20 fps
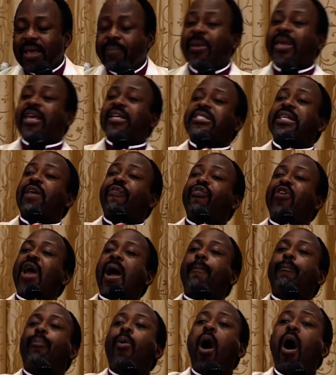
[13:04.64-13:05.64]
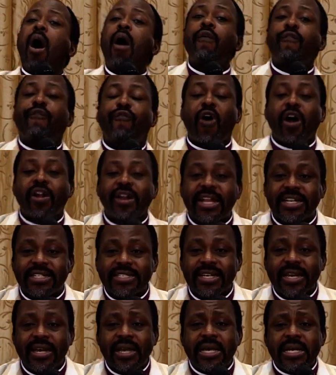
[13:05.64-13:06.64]
Because if you are born for
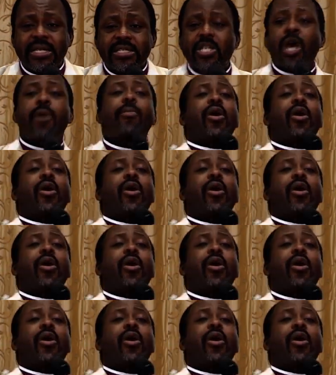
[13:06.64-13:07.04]
it, some